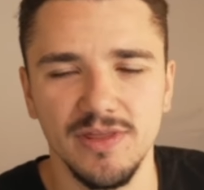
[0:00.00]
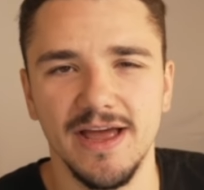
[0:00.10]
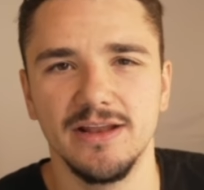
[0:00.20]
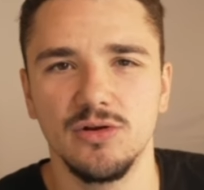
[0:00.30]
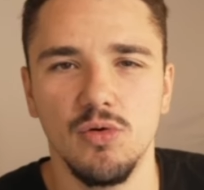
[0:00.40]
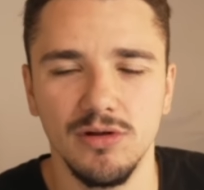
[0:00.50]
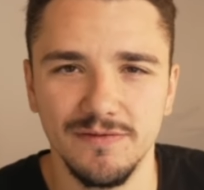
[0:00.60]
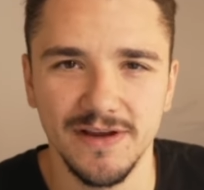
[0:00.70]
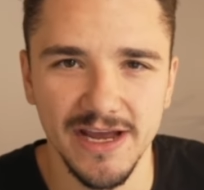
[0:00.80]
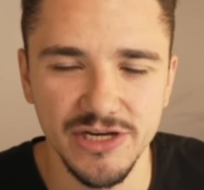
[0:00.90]
that
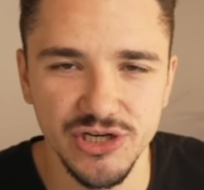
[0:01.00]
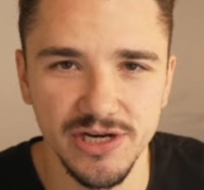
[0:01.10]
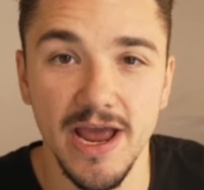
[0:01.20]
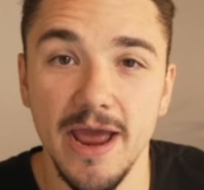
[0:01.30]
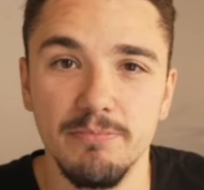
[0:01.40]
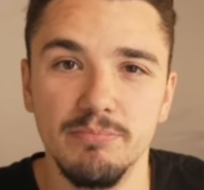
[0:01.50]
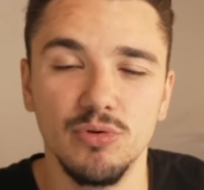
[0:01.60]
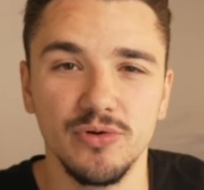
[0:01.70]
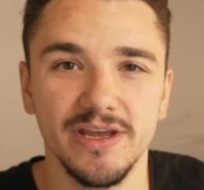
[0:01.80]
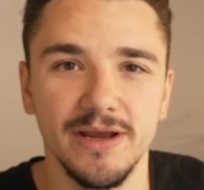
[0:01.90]
qualification and
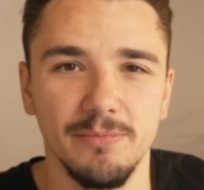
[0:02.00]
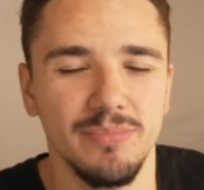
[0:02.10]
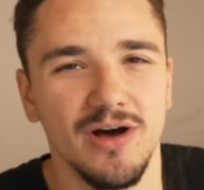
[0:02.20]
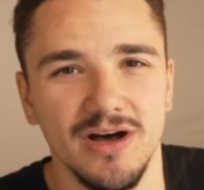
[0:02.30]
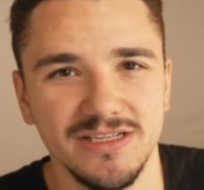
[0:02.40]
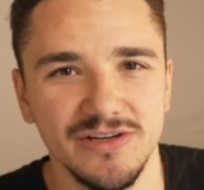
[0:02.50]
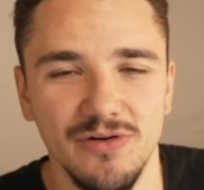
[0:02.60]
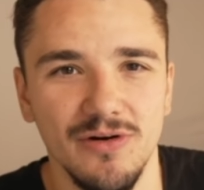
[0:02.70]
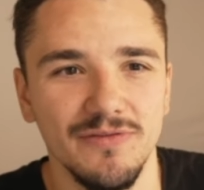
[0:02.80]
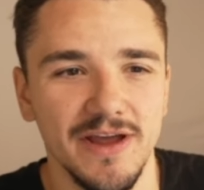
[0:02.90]
booking part
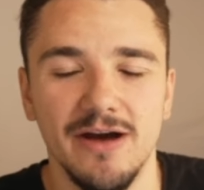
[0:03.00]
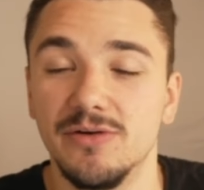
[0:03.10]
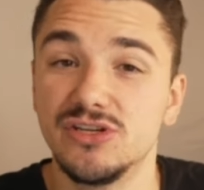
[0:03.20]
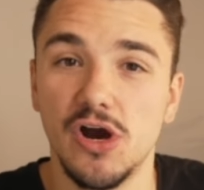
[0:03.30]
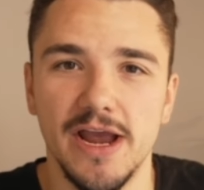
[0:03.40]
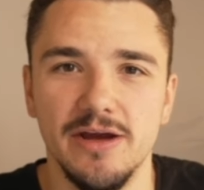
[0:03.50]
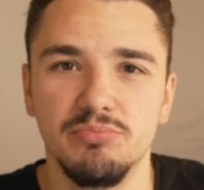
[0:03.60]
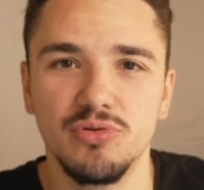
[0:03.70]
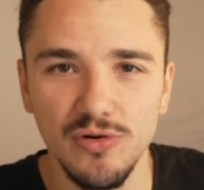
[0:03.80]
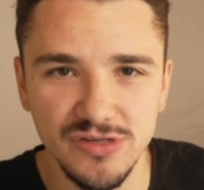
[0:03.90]
of our entire
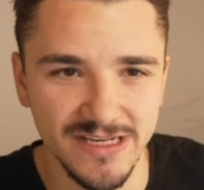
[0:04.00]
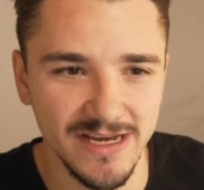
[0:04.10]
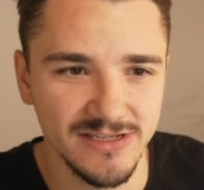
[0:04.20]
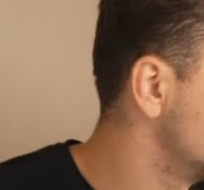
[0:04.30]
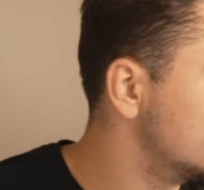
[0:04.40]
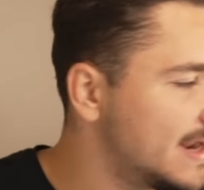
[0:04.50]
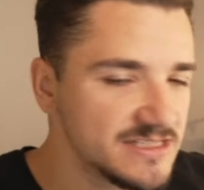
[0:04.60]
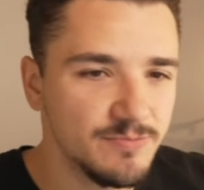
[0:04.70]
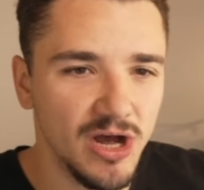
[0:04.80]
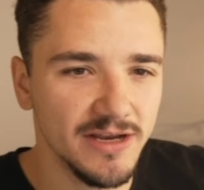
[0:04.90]
process. The
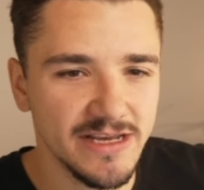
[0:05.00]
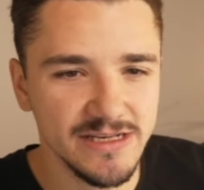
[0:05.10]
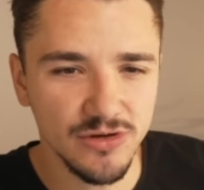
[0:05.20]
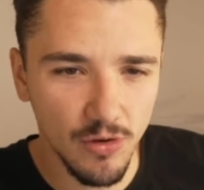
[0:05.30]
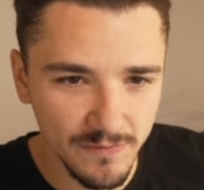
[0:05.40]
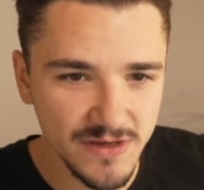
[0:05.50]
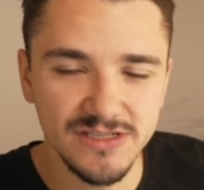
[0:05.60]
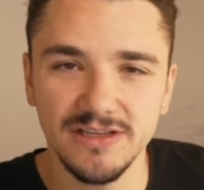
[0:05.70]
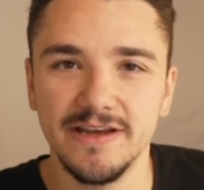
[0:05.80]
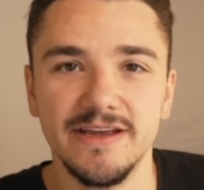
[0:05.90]
next part is
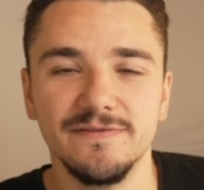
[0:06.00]
obviously